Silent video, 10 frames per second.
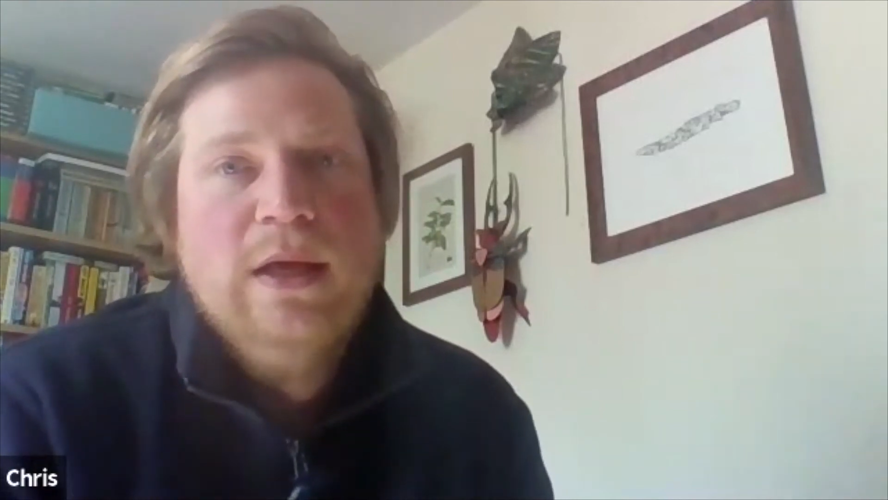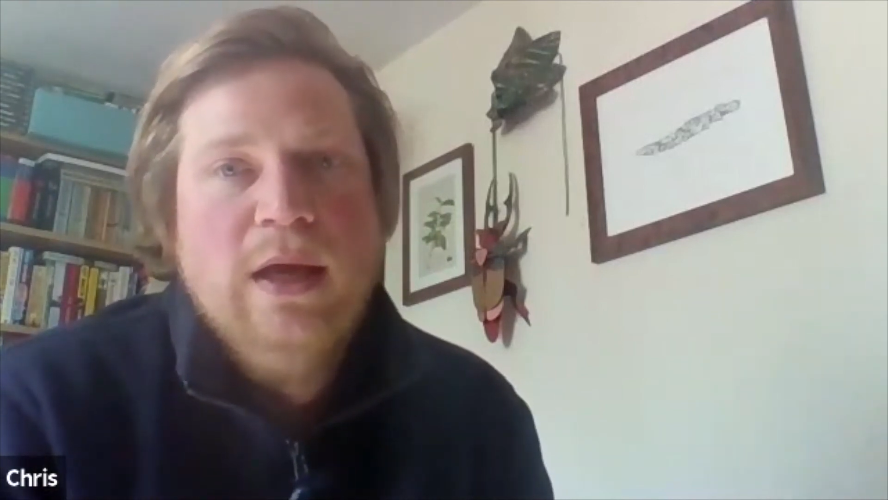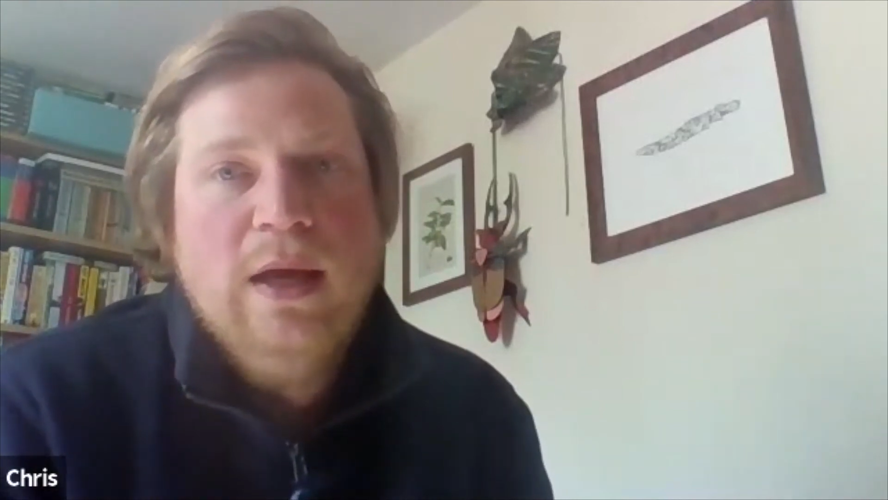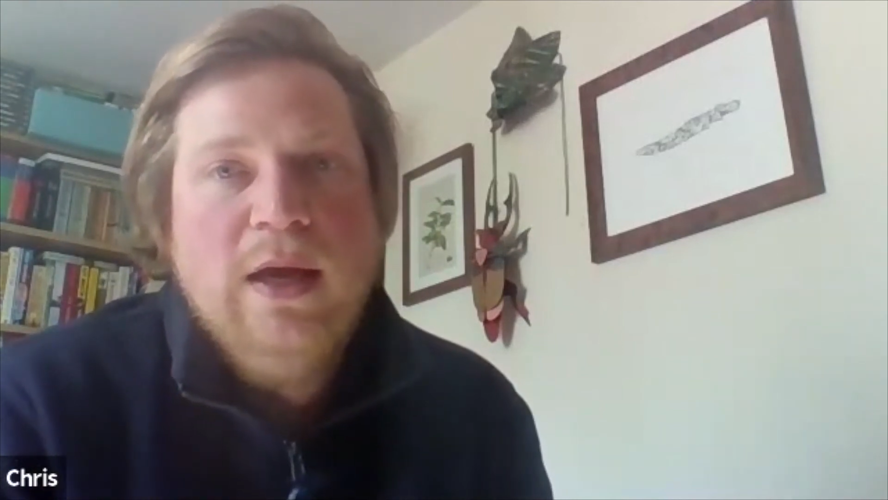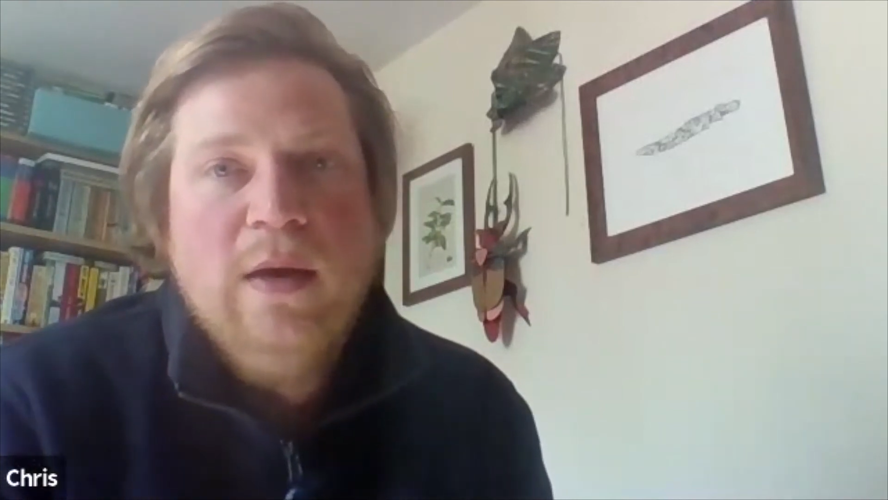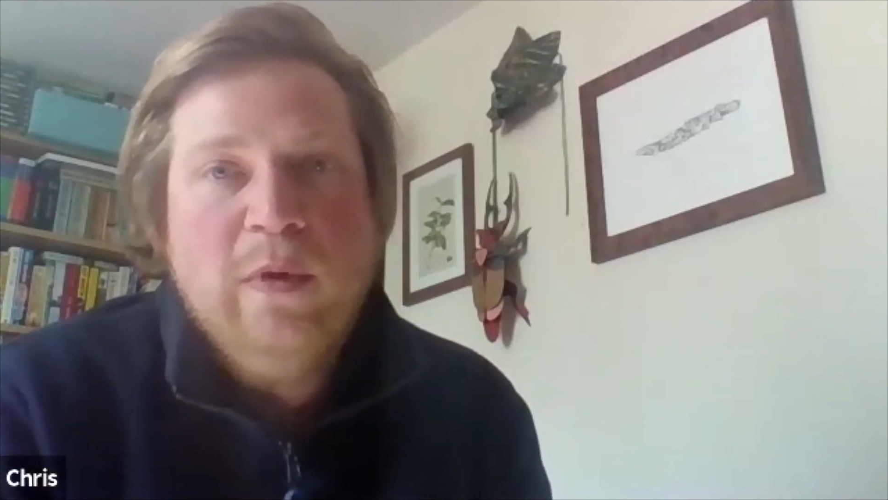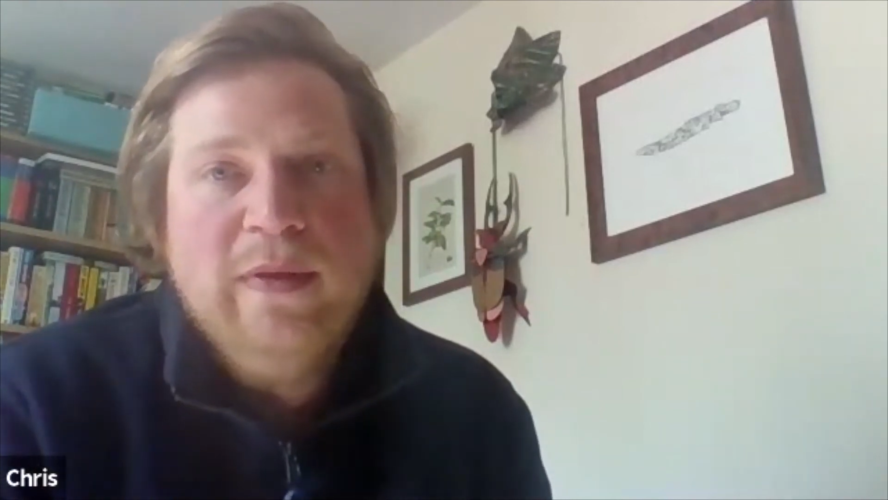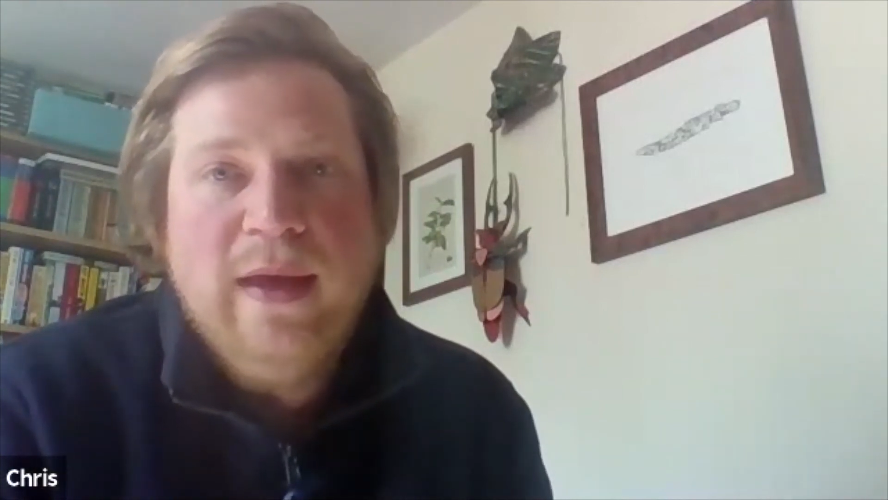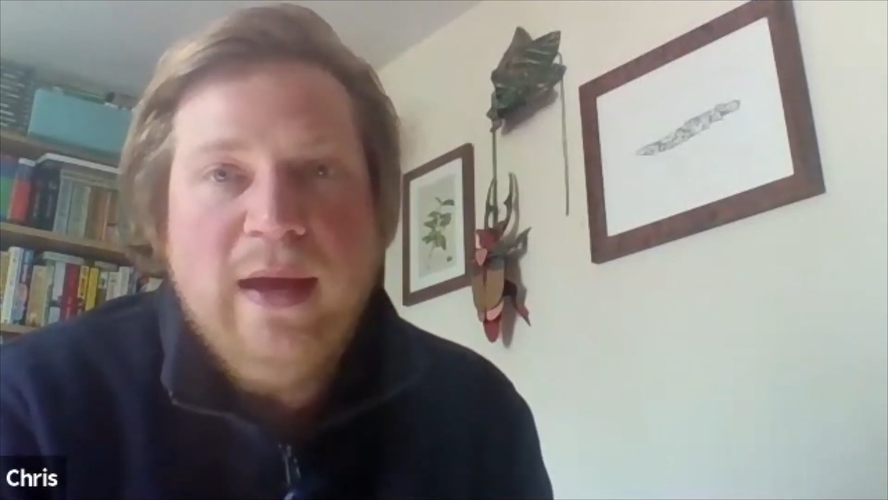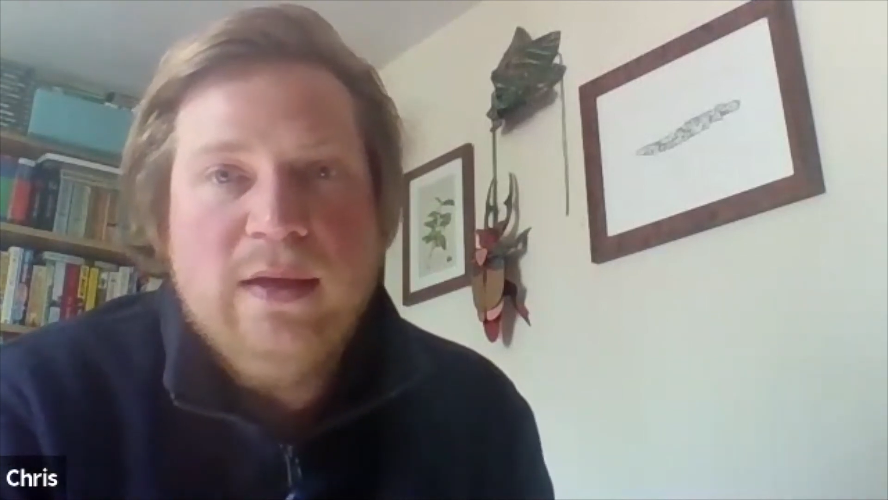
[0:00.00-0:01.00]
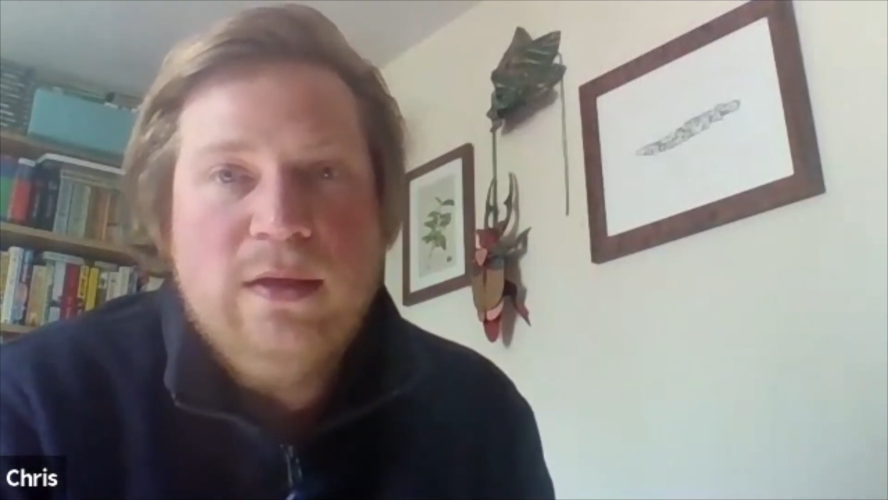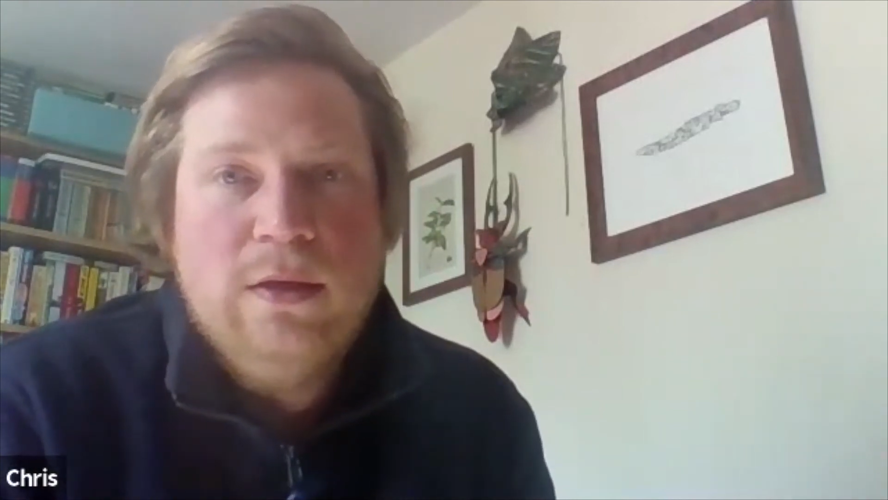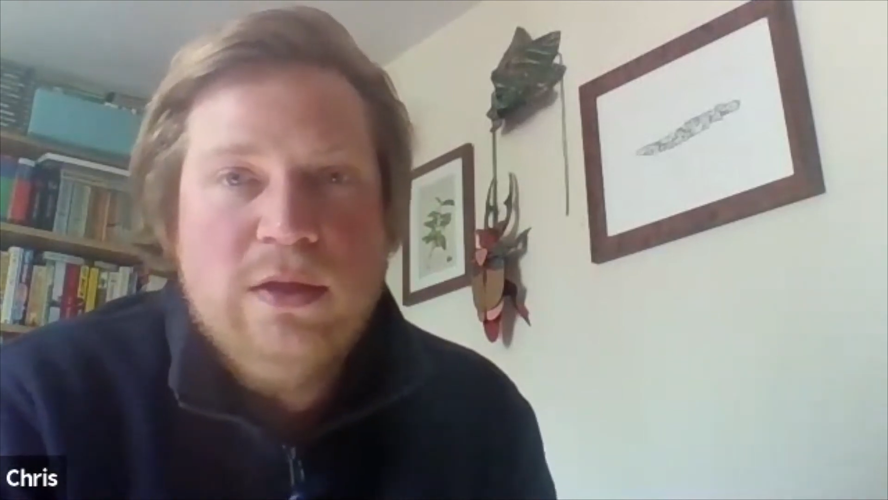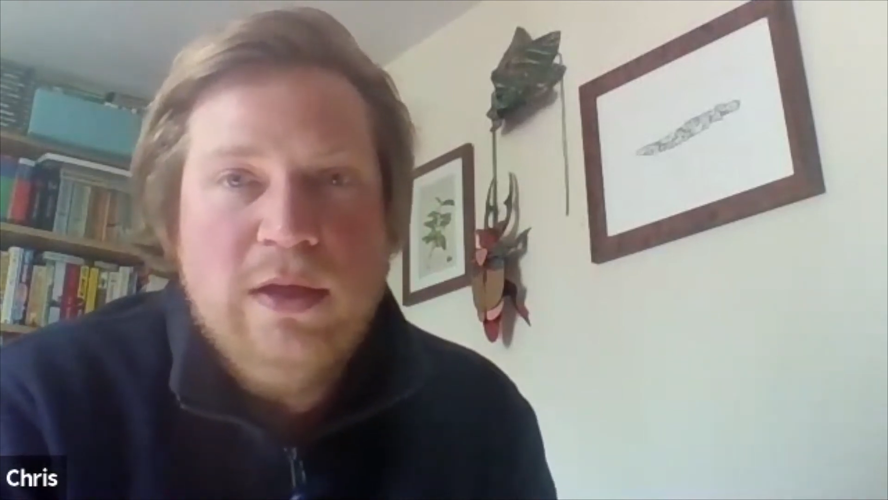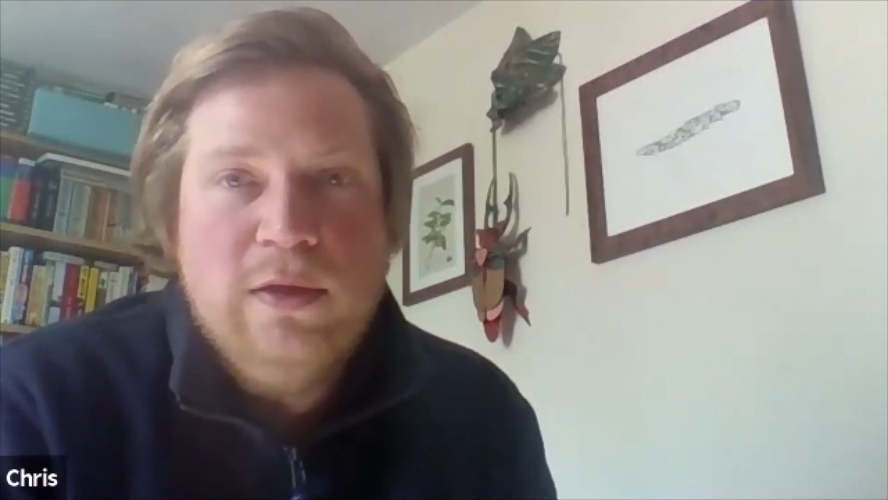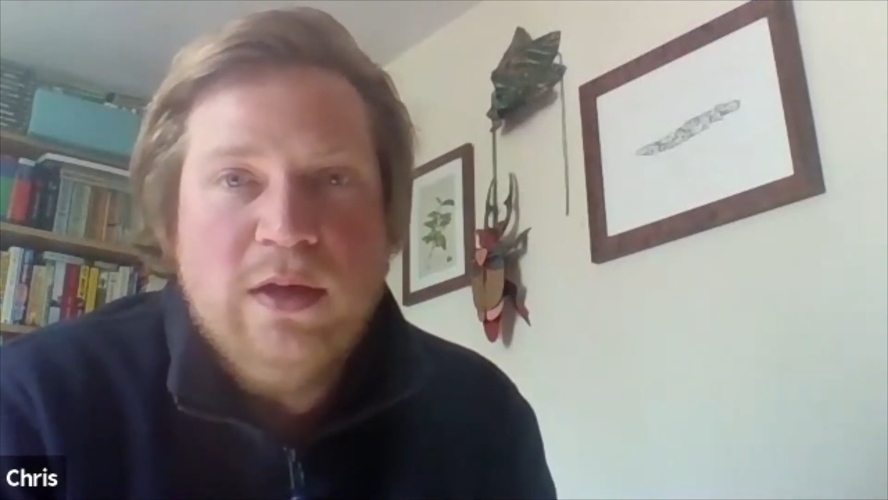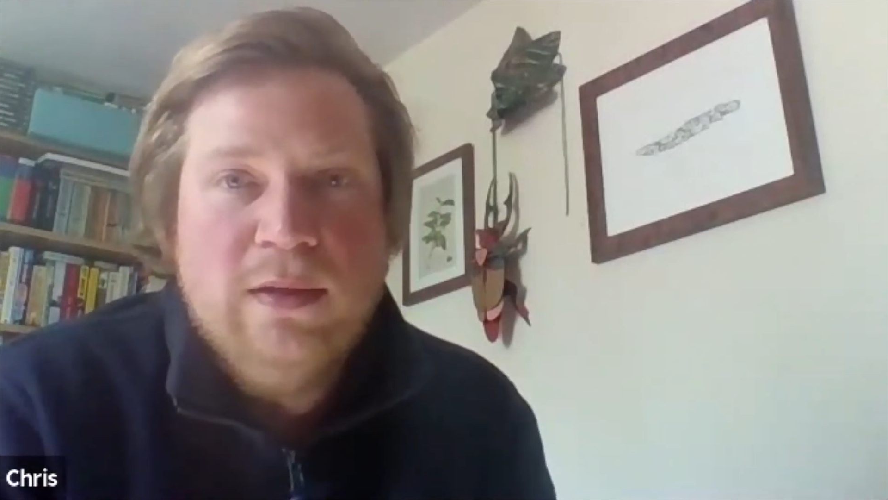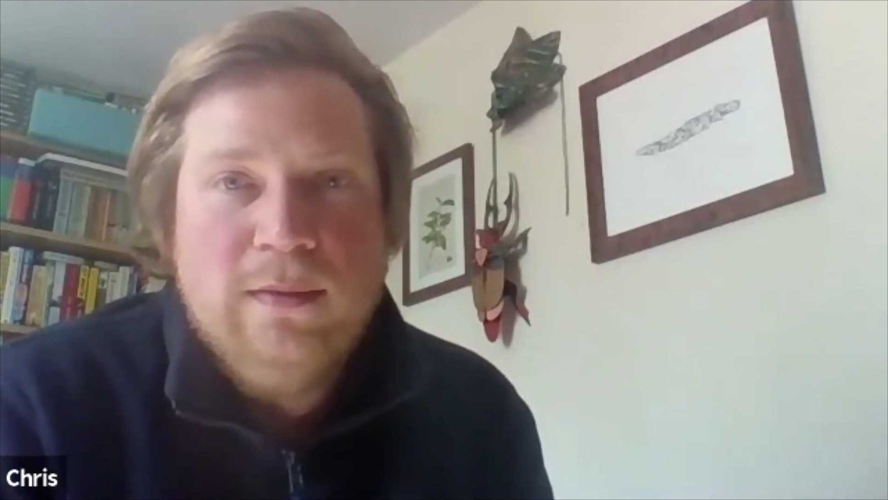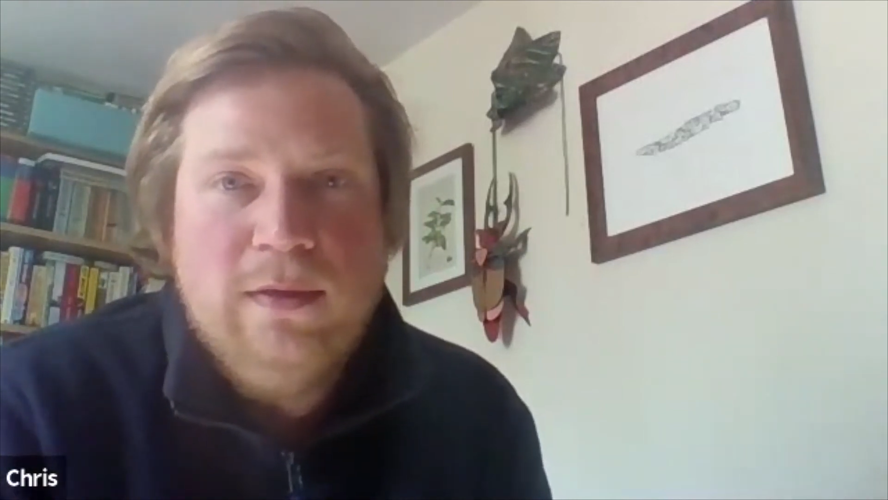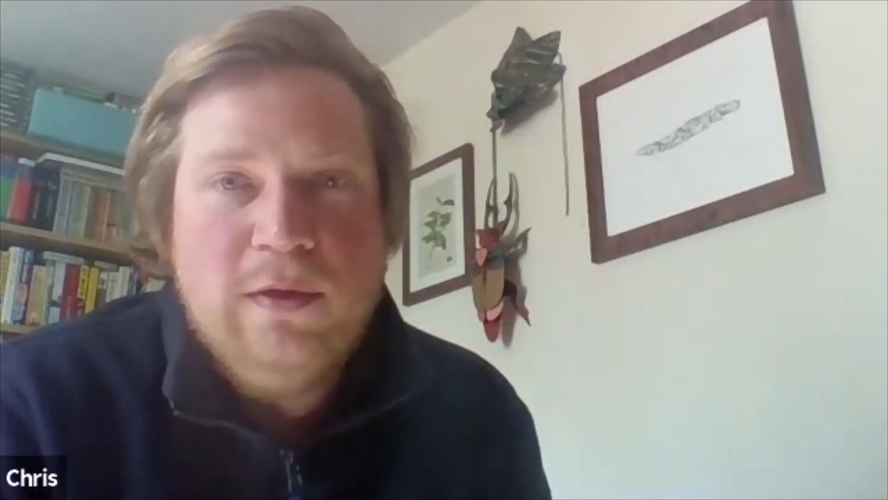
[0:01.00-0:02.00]
And with that, usually you
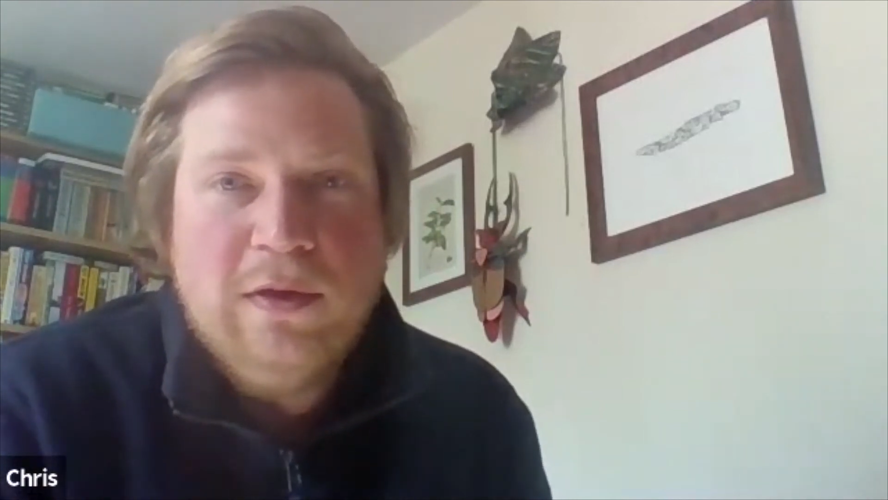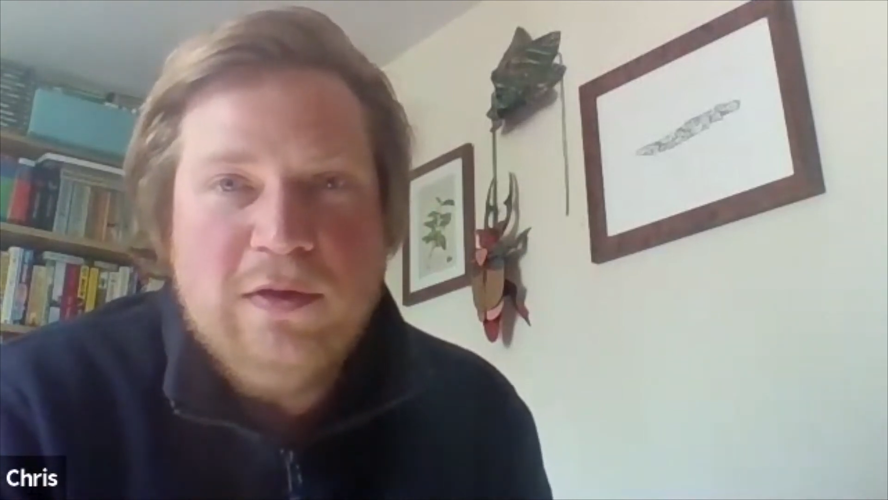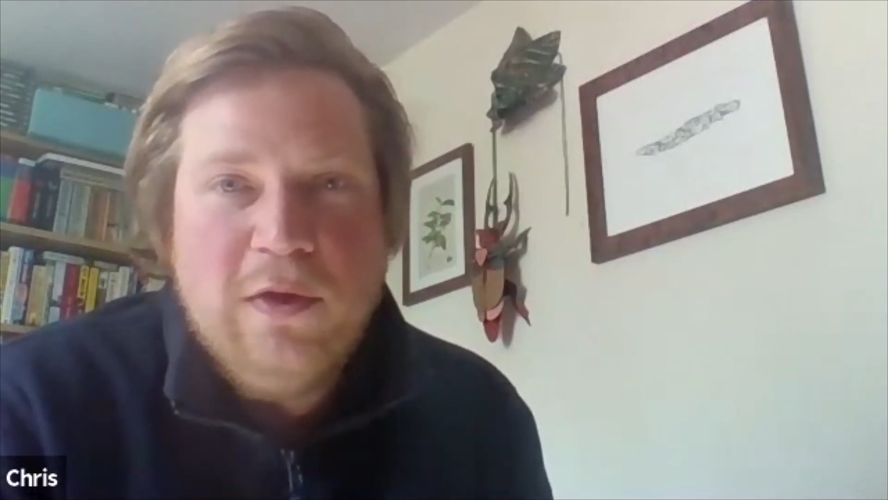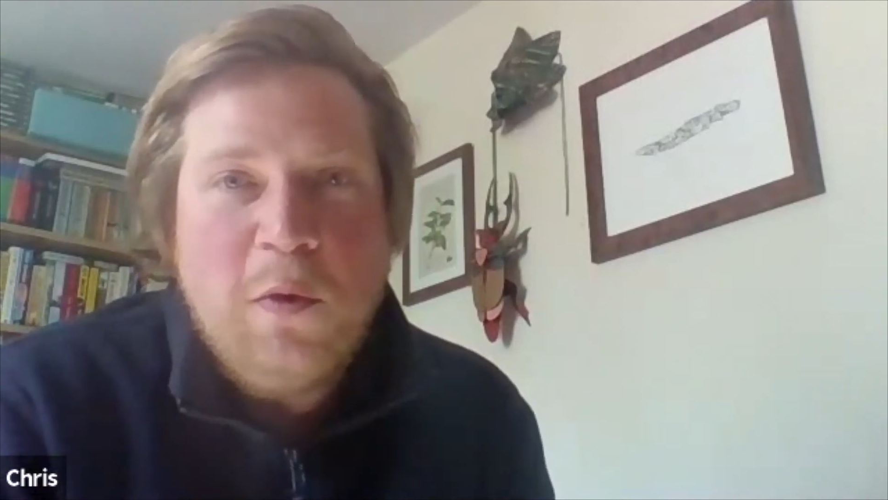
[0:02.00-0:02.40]
can